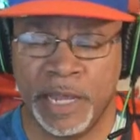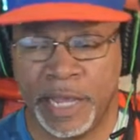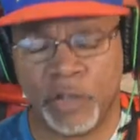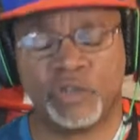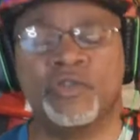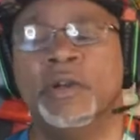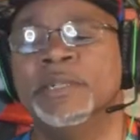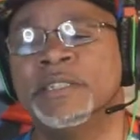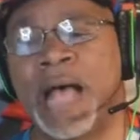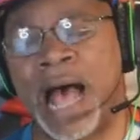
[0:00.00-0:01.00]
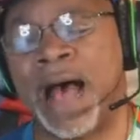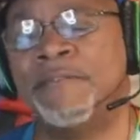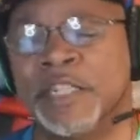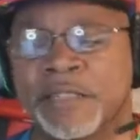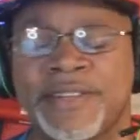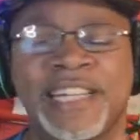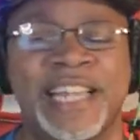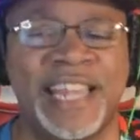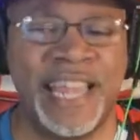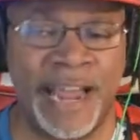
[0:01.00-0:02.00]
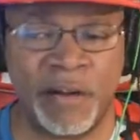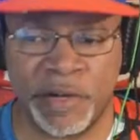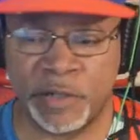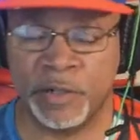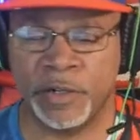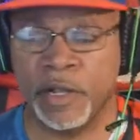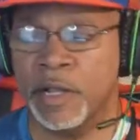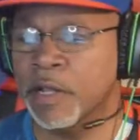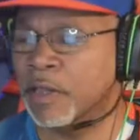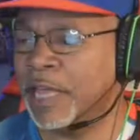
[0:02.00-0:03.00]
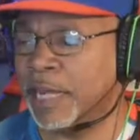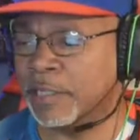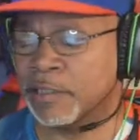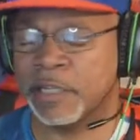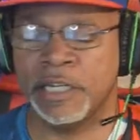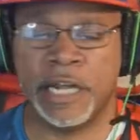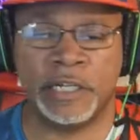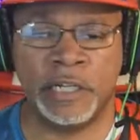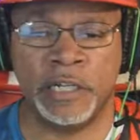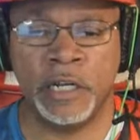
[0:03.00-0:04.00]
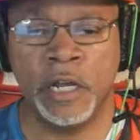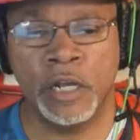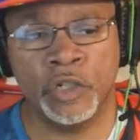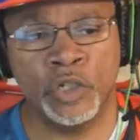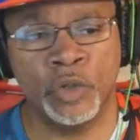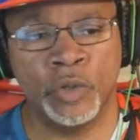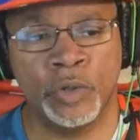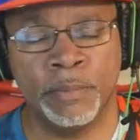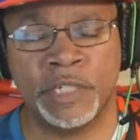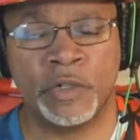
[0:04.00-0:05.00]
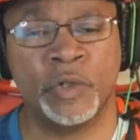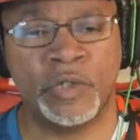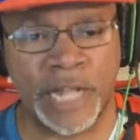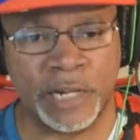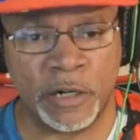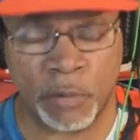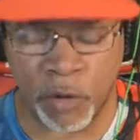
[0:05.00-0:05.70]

Hellstrom is obviously a character that is connected to the mystical side of the Marvel